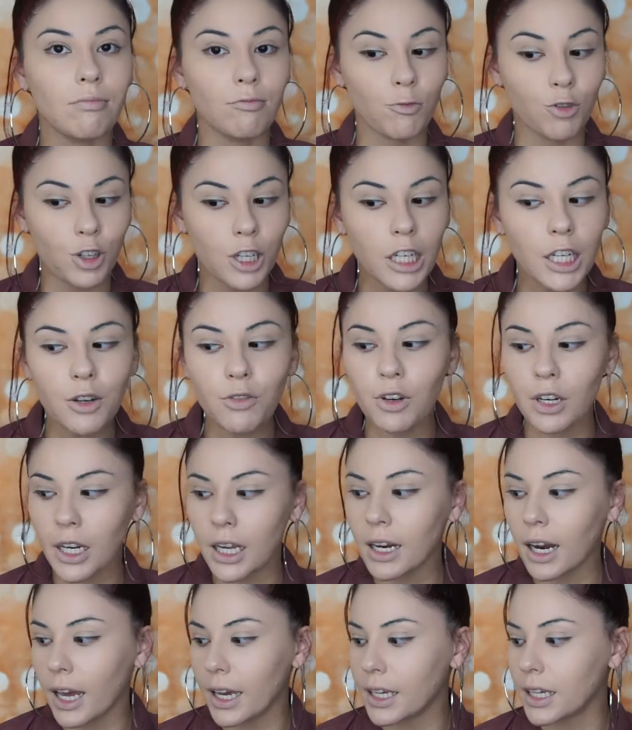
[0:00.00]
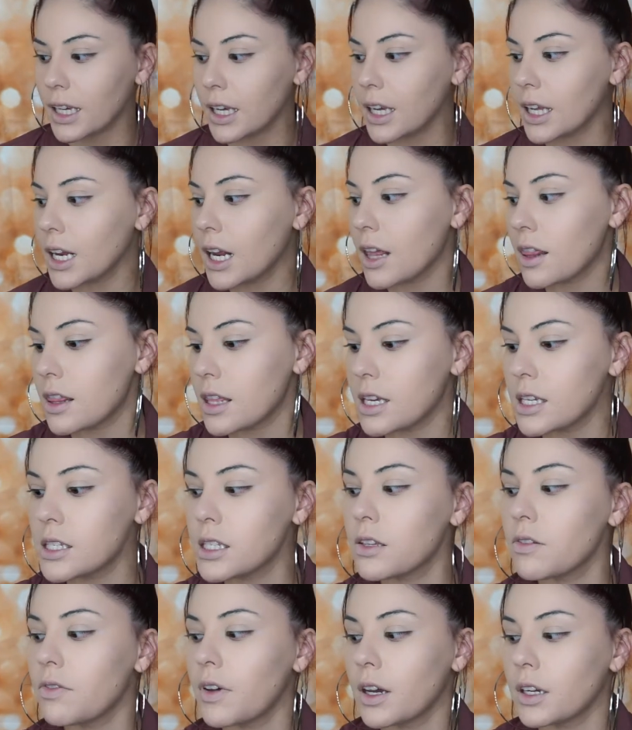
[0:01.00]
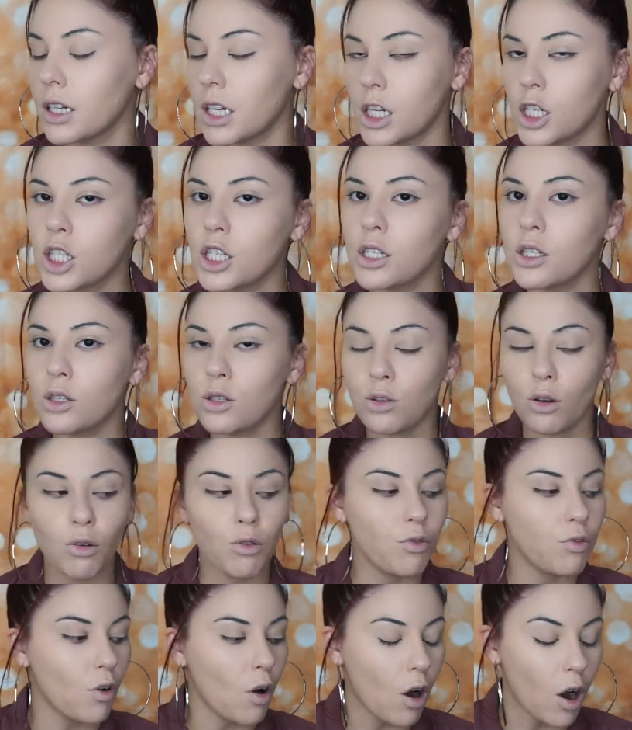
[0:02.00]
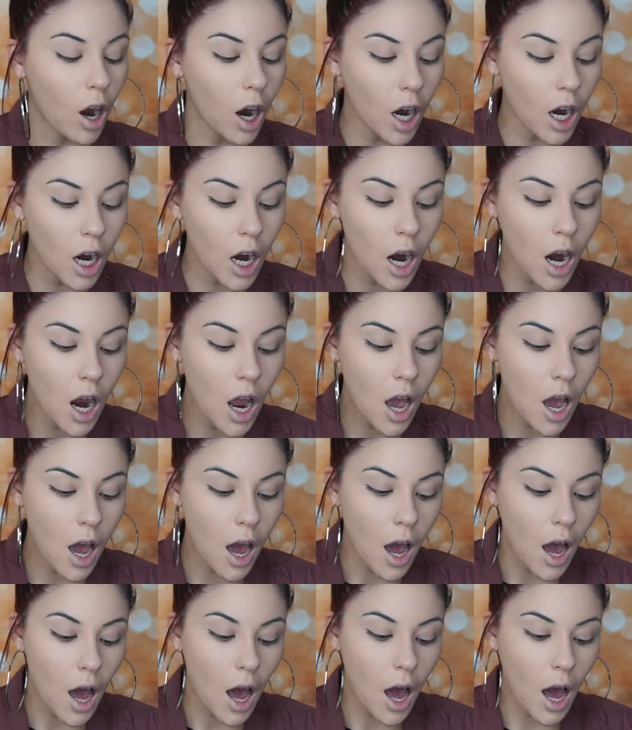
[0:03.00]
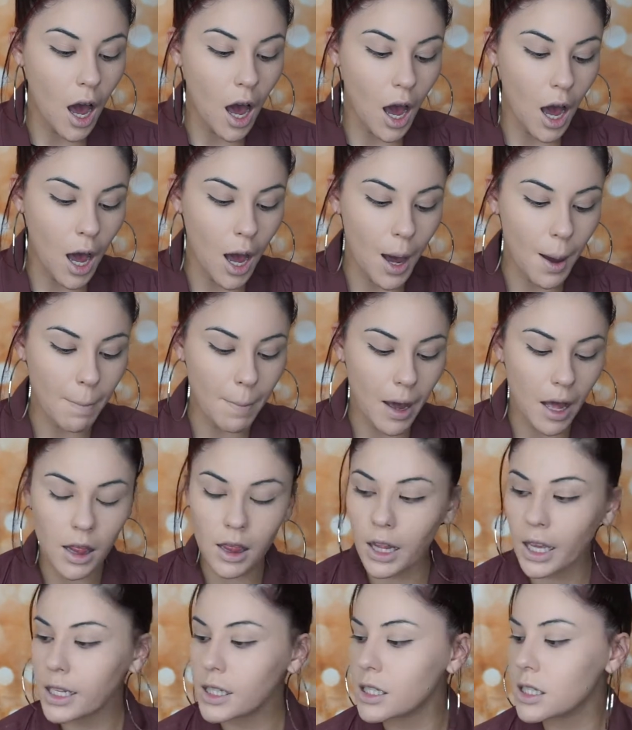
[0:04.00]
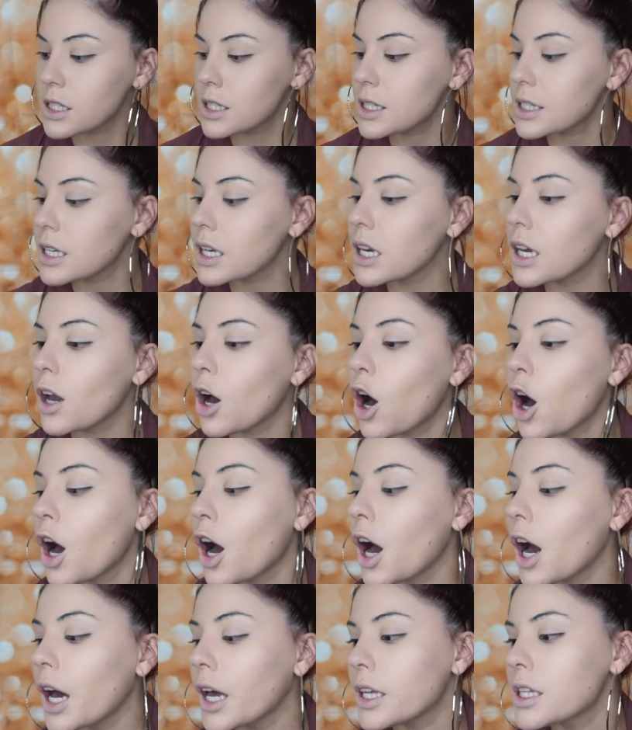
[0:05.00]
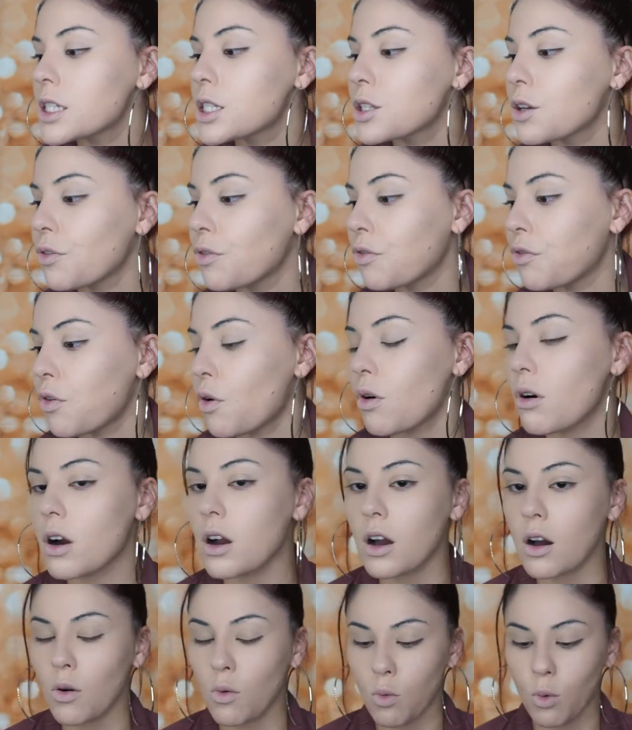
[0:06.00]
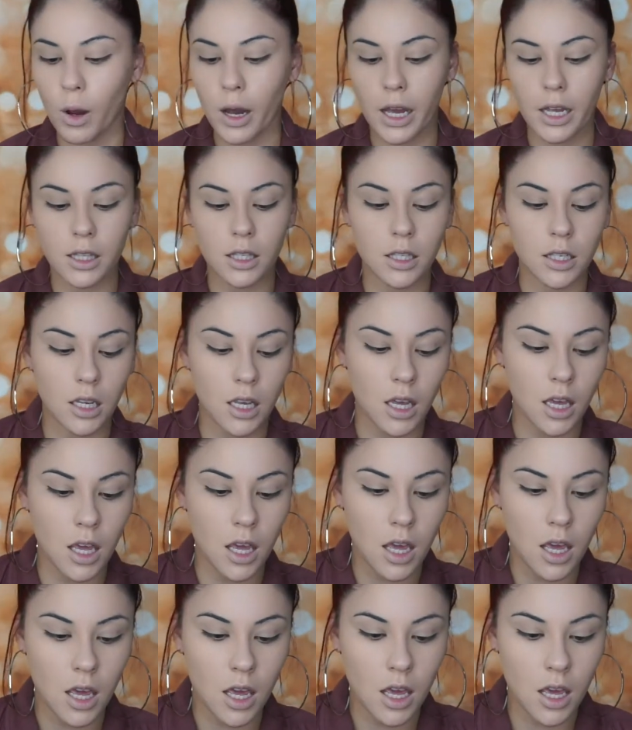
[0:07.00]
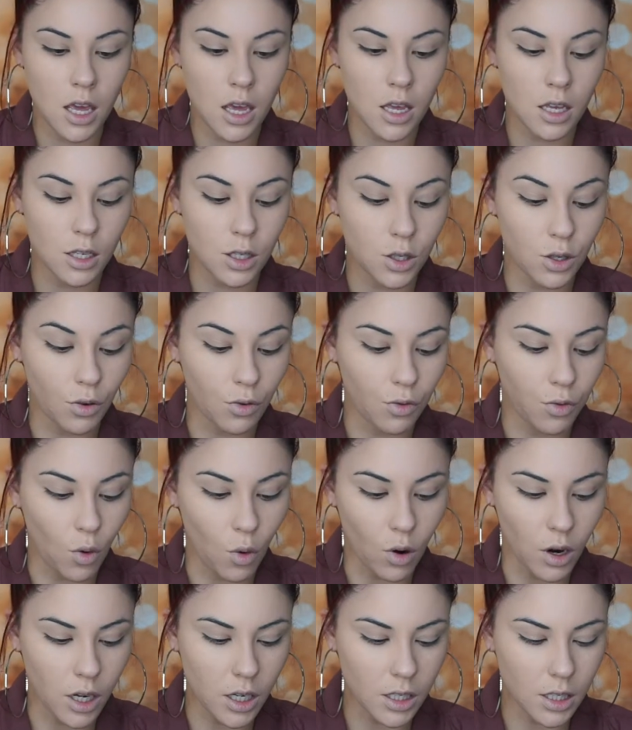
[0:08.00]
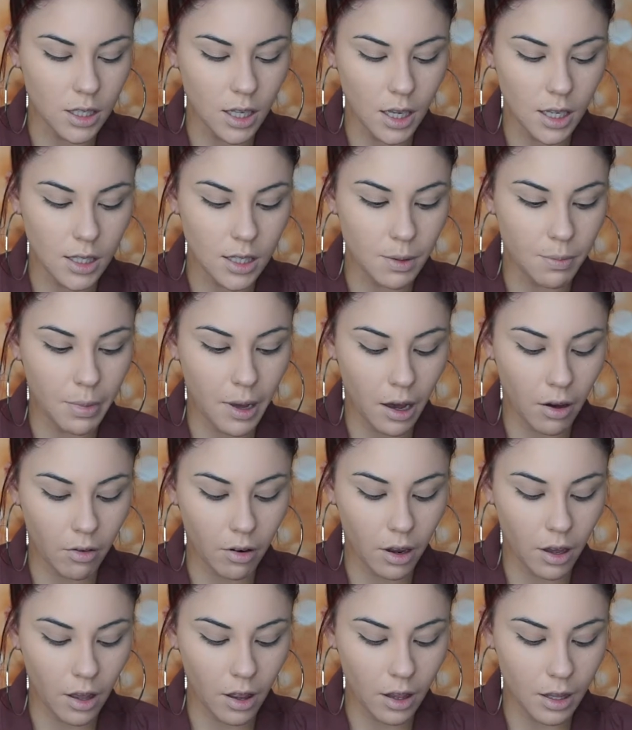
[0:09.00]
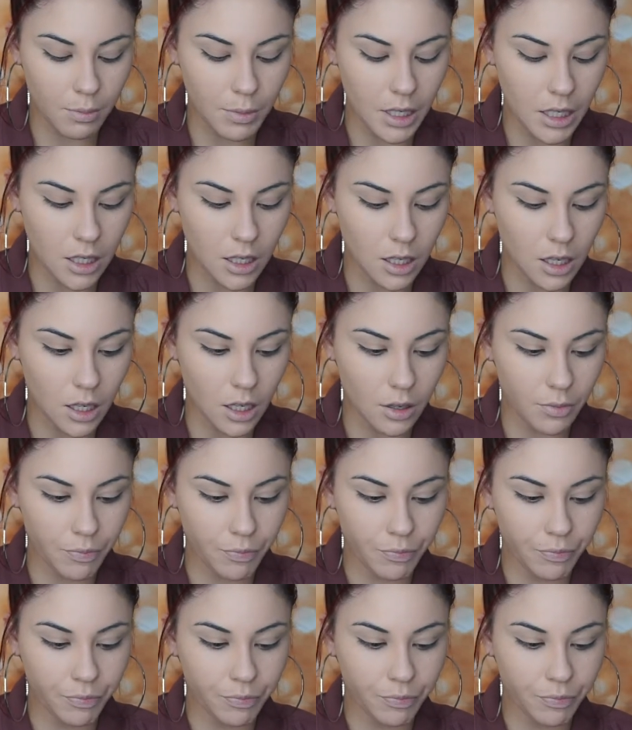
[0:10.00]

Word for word: really really liking this foundation so far um, let's see on Sephora what Sephora says about it. Let me see.